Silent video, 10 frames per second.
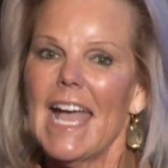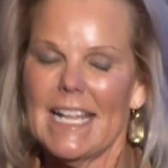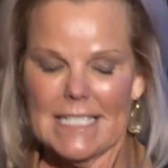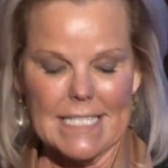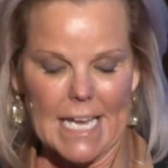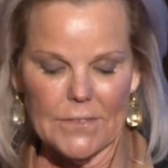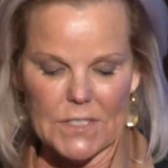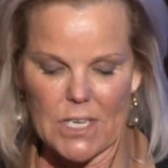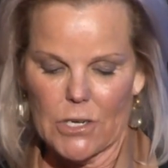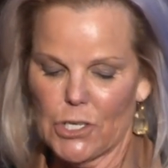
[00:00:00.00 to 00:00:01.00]
And Staff
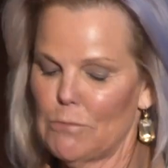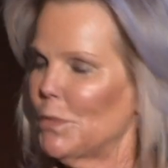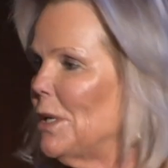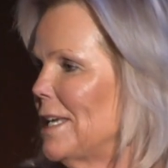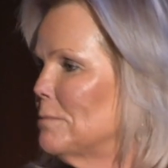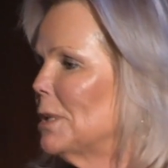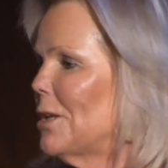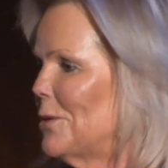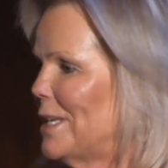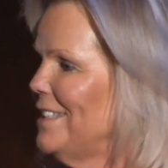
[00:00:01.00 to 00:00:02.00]
Sergeant Monique
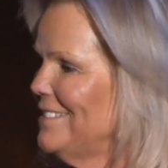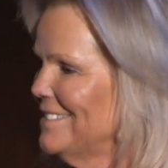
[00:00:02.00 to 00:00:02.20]
Maloney.